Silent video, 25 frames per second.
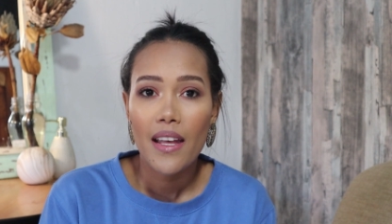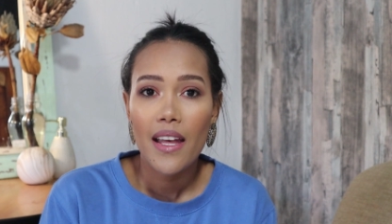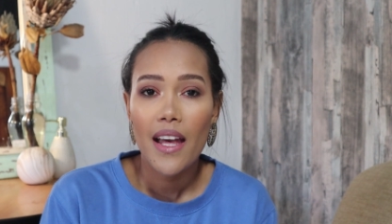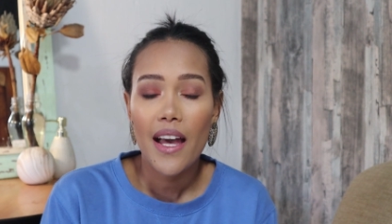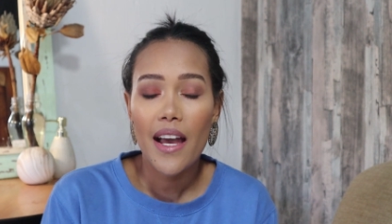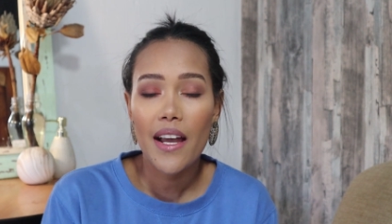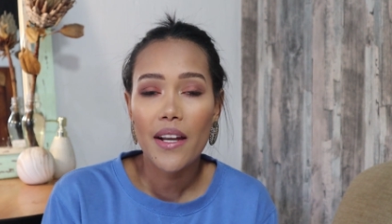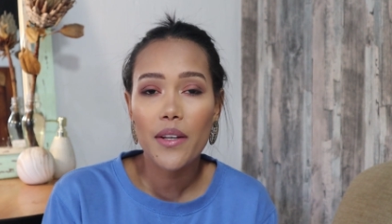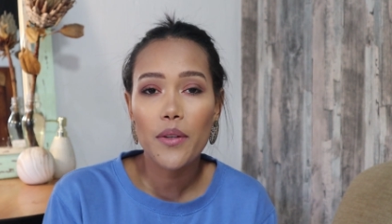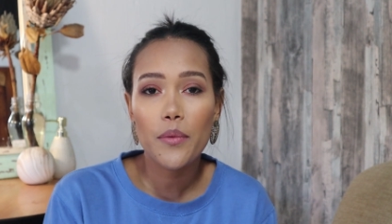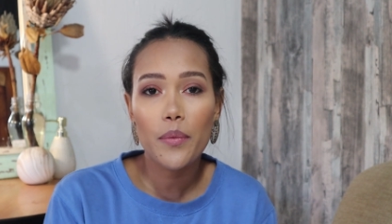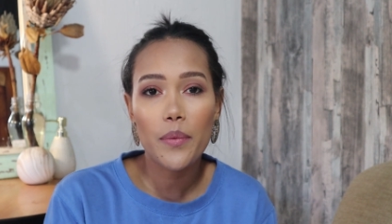
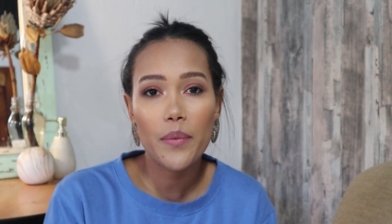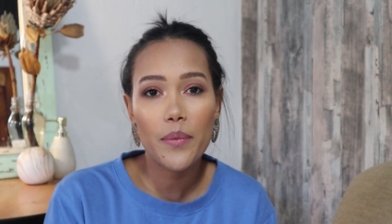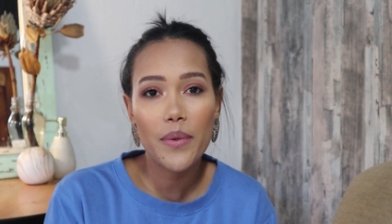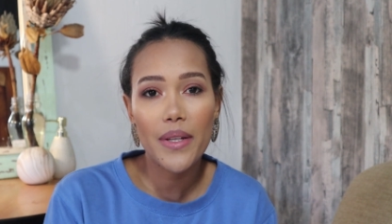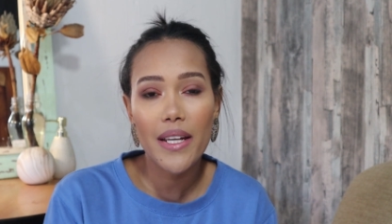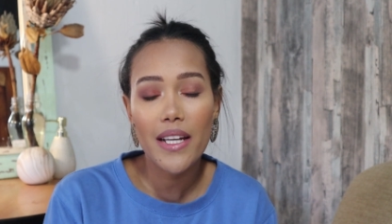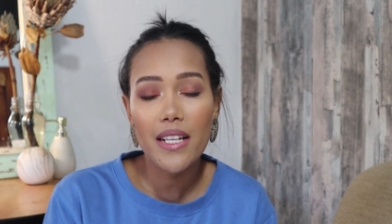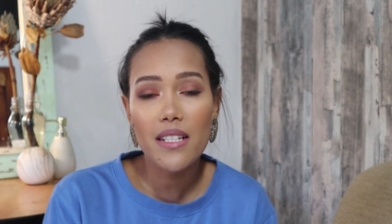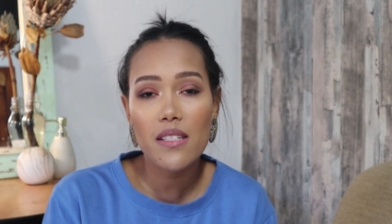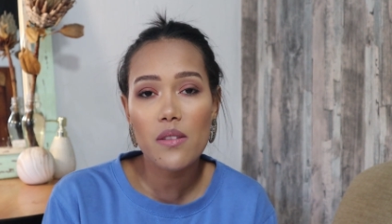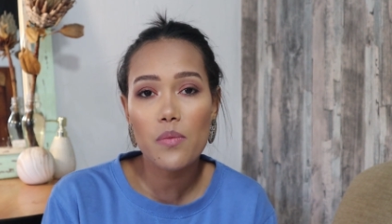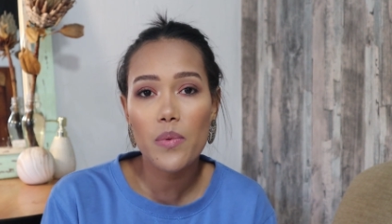And
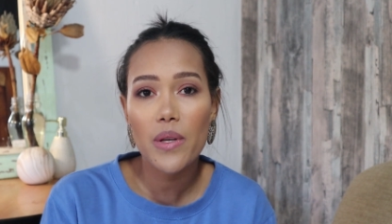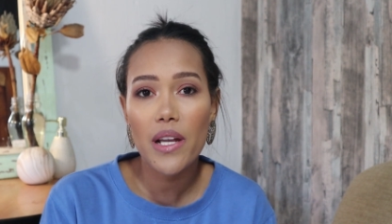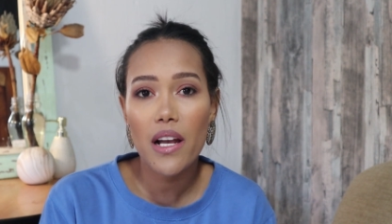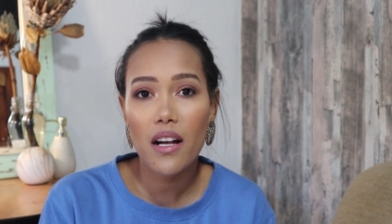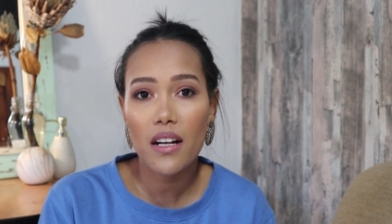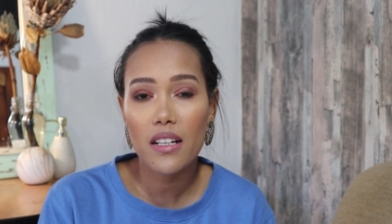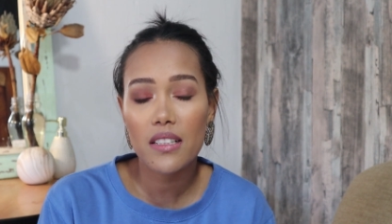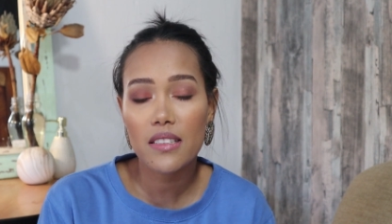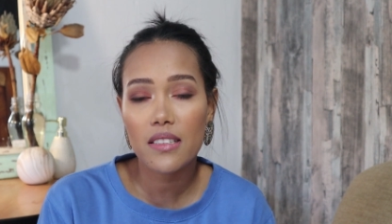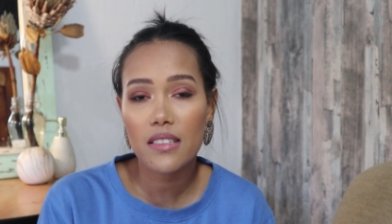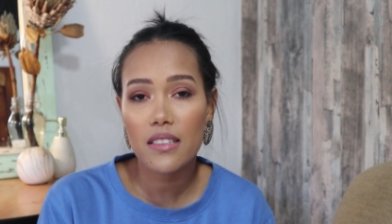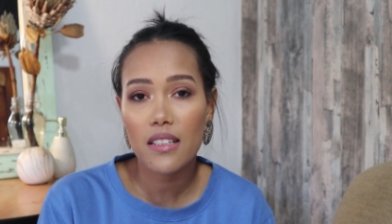yes, we
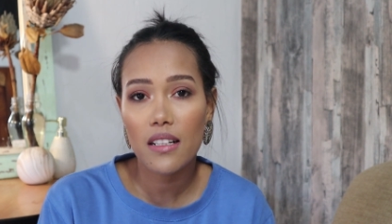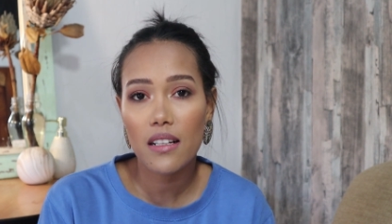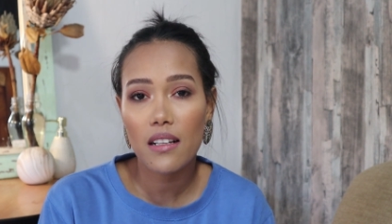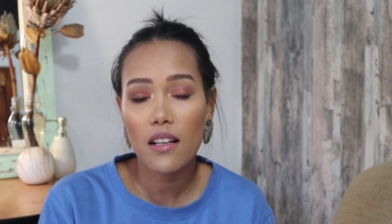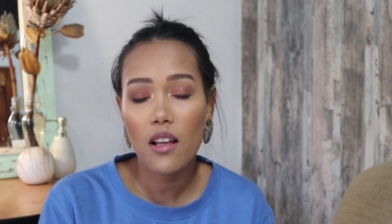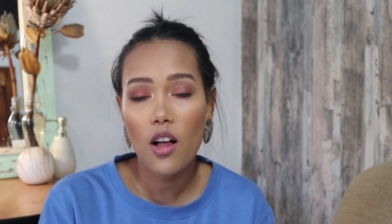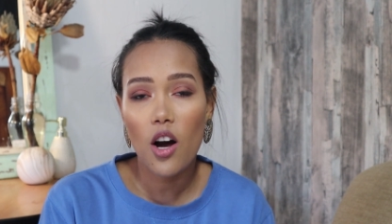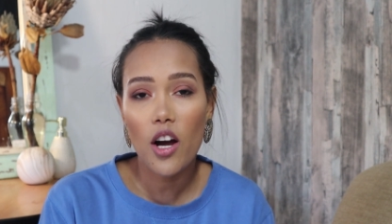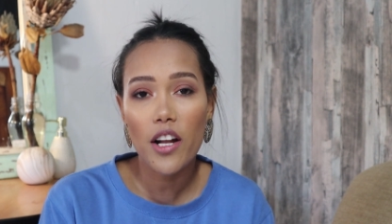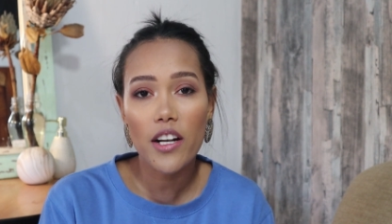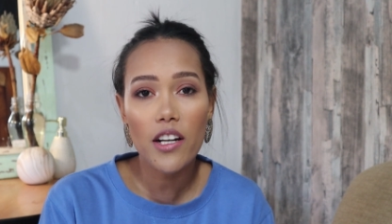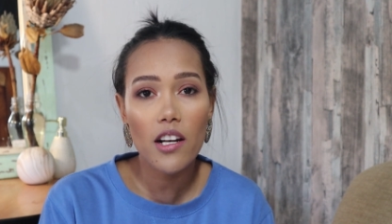are
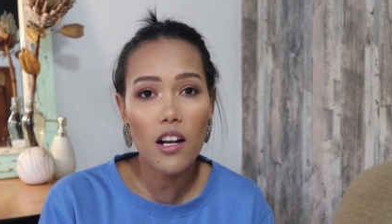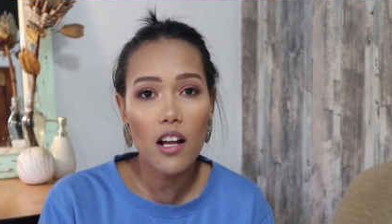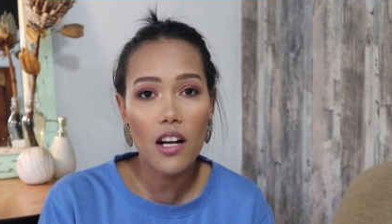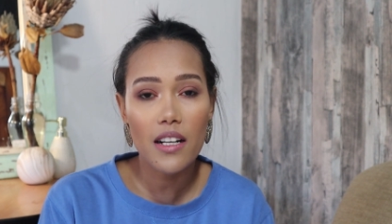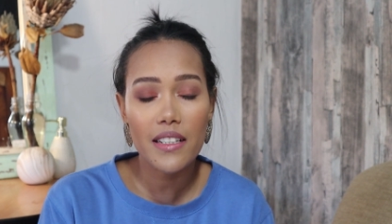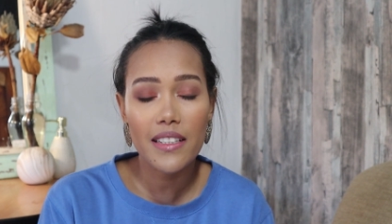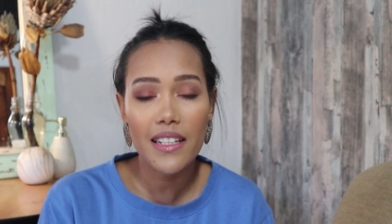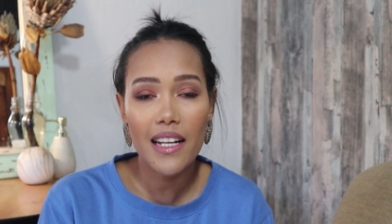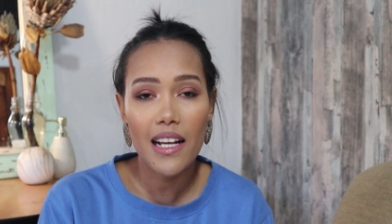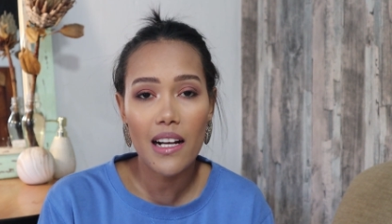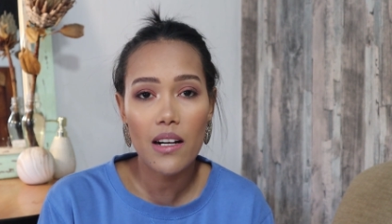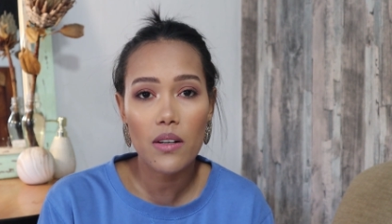still on
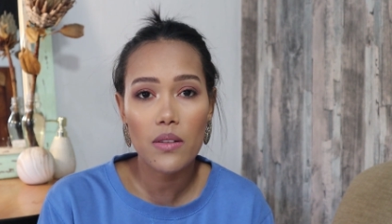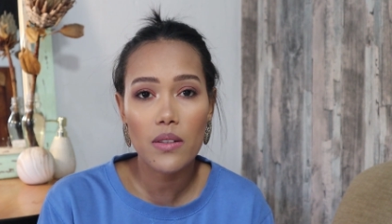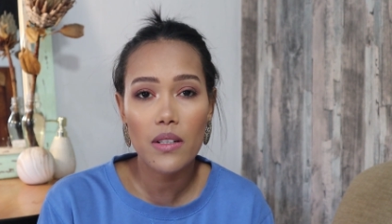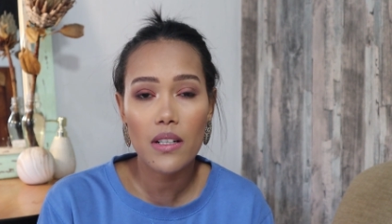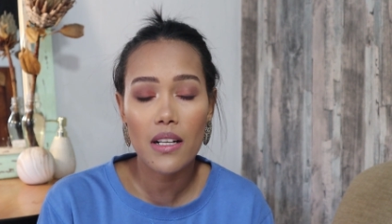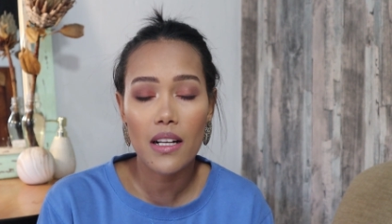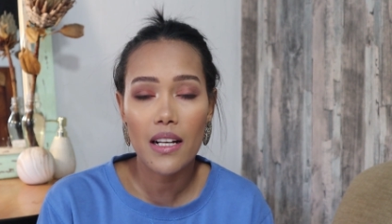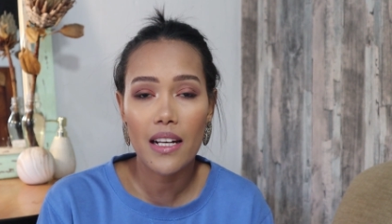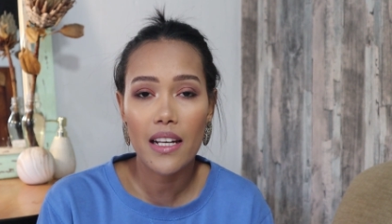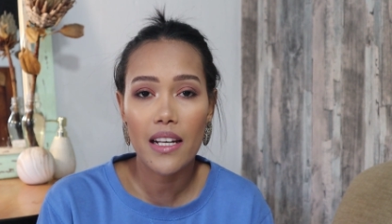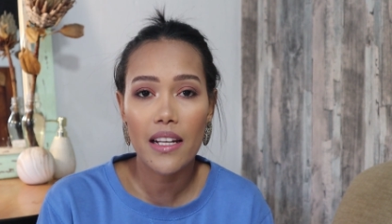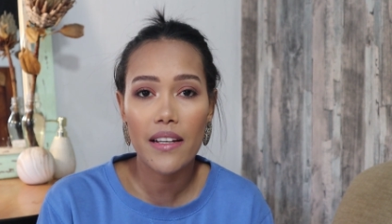
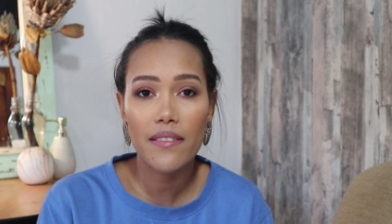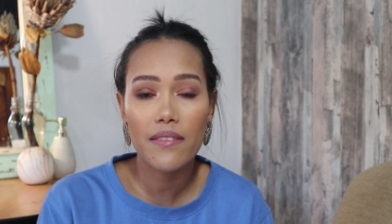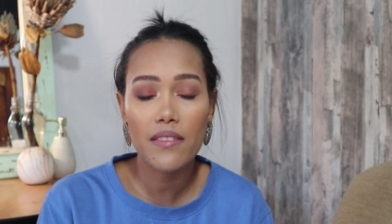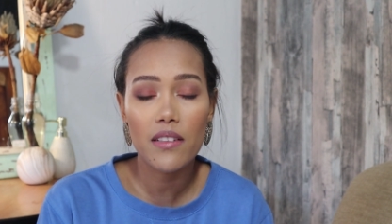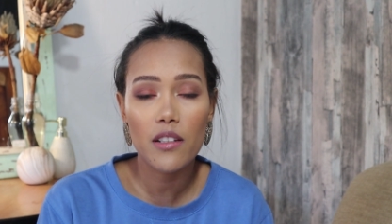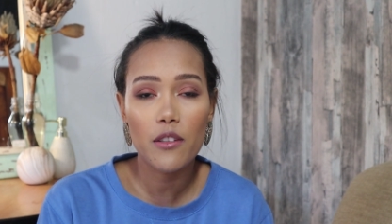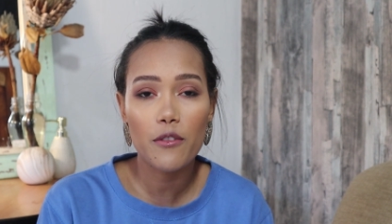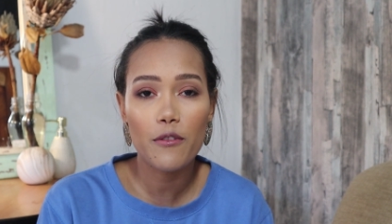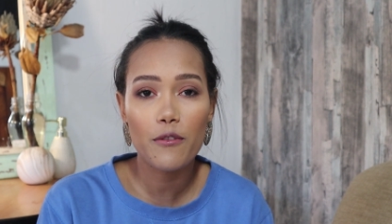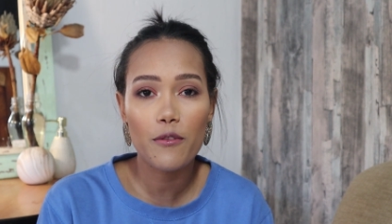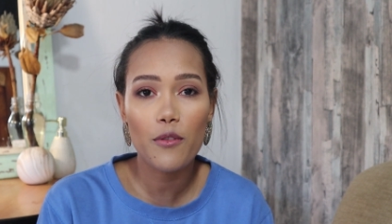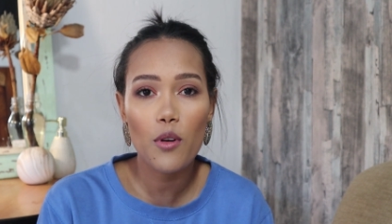lockdown
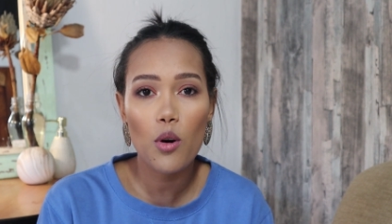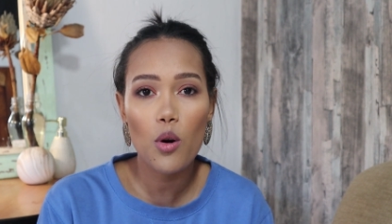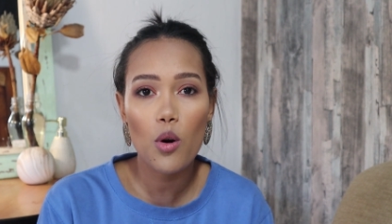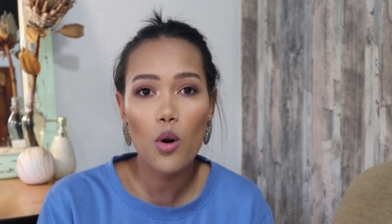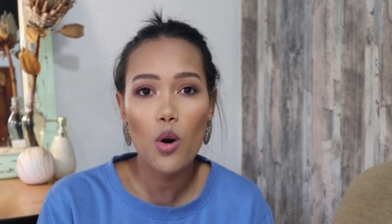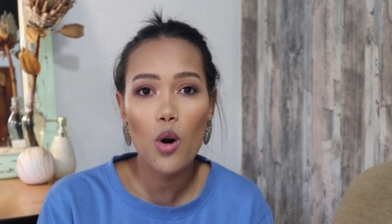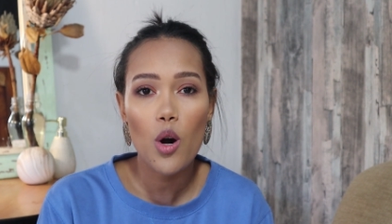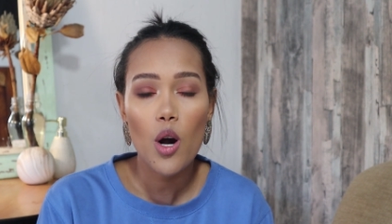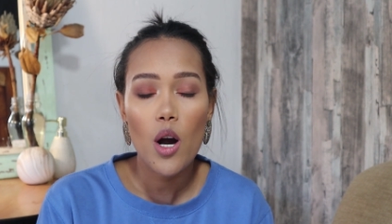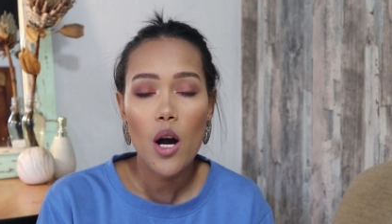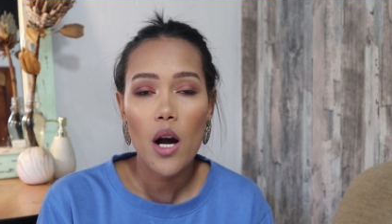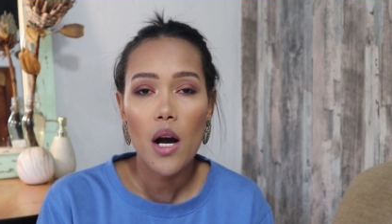level
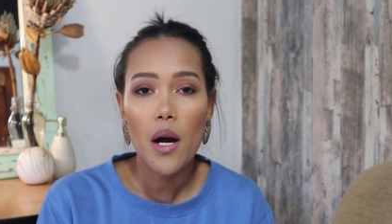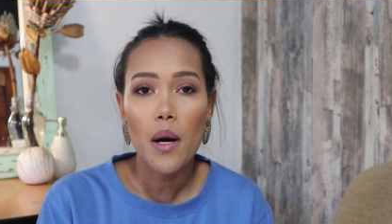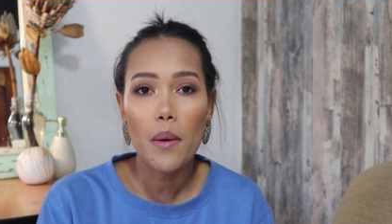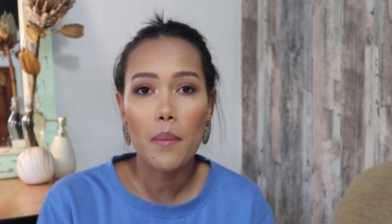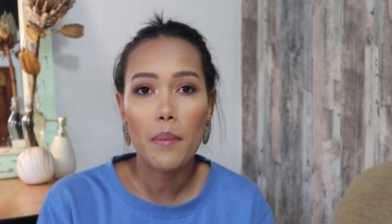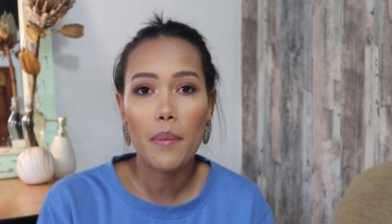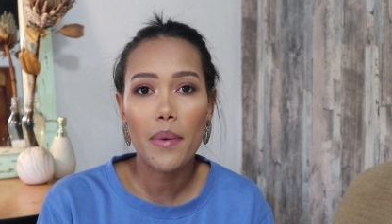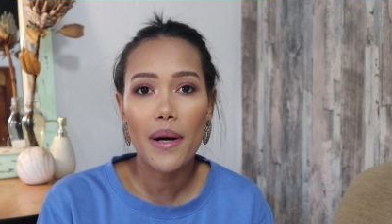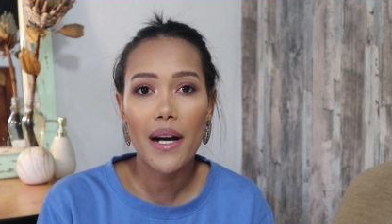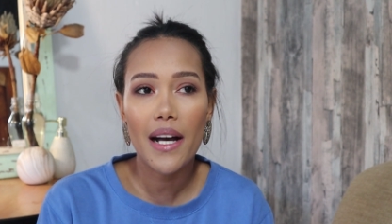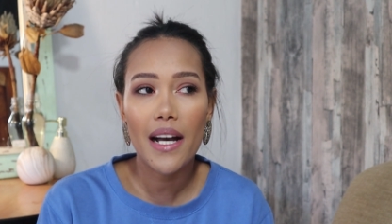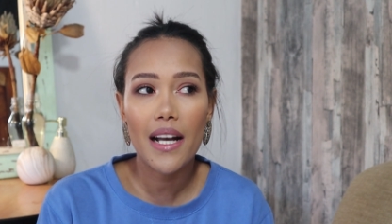4,
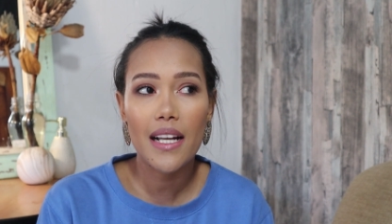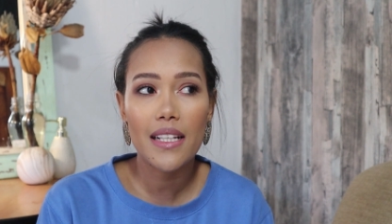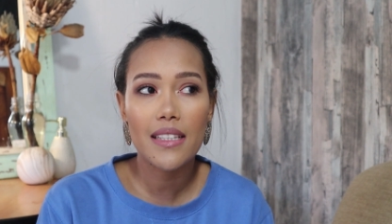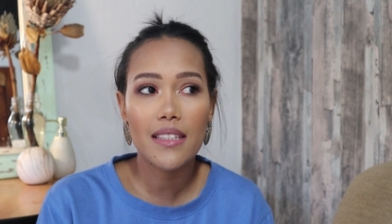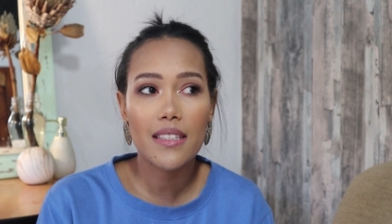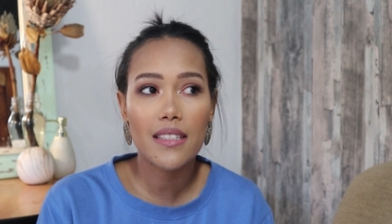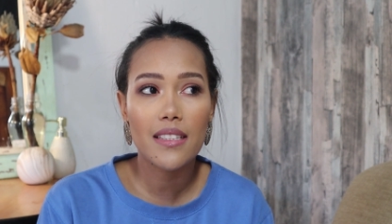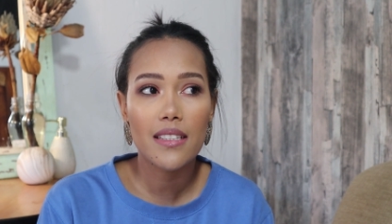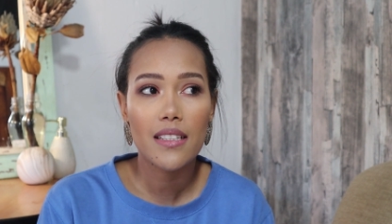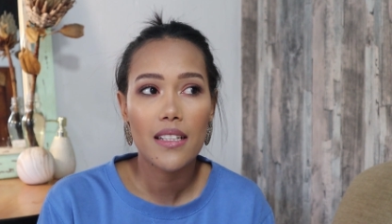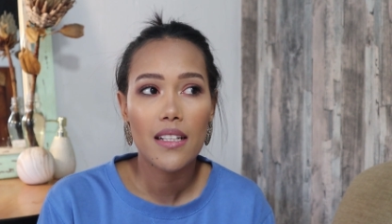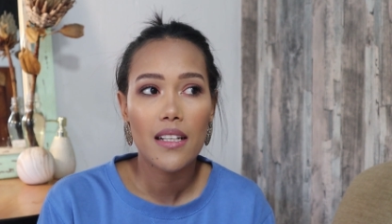
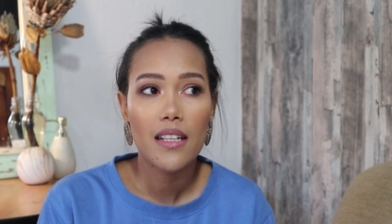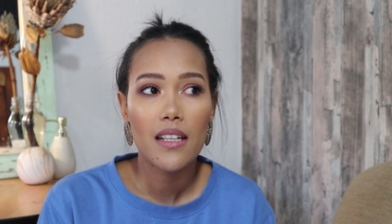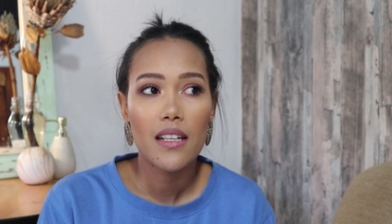but